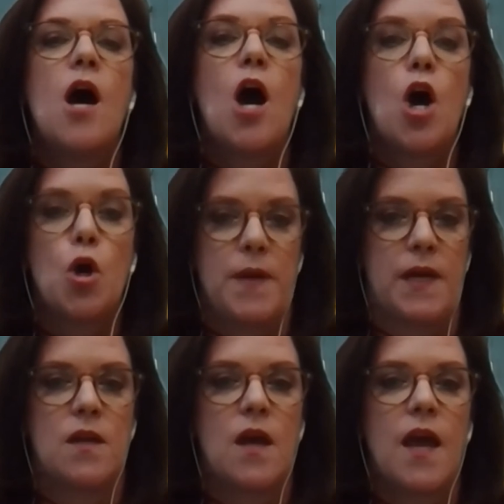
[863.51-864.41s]

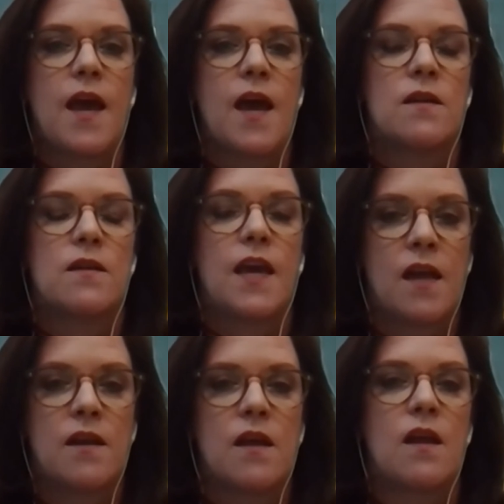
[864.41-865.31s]
open and
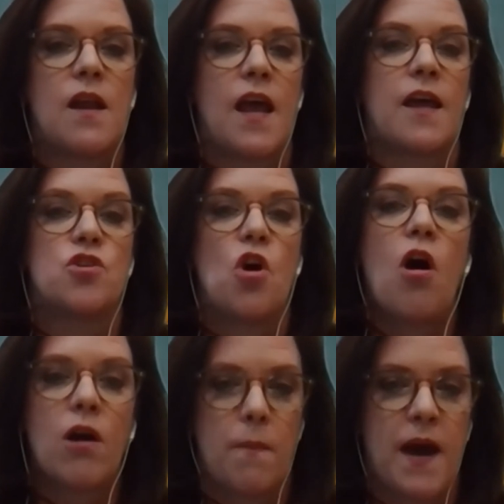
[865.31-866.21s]
candid and
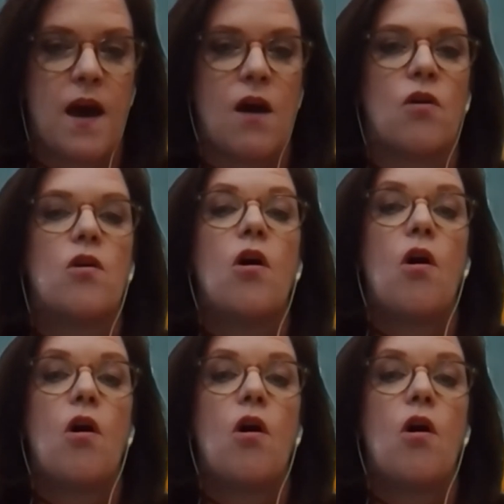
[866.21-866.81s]
talk about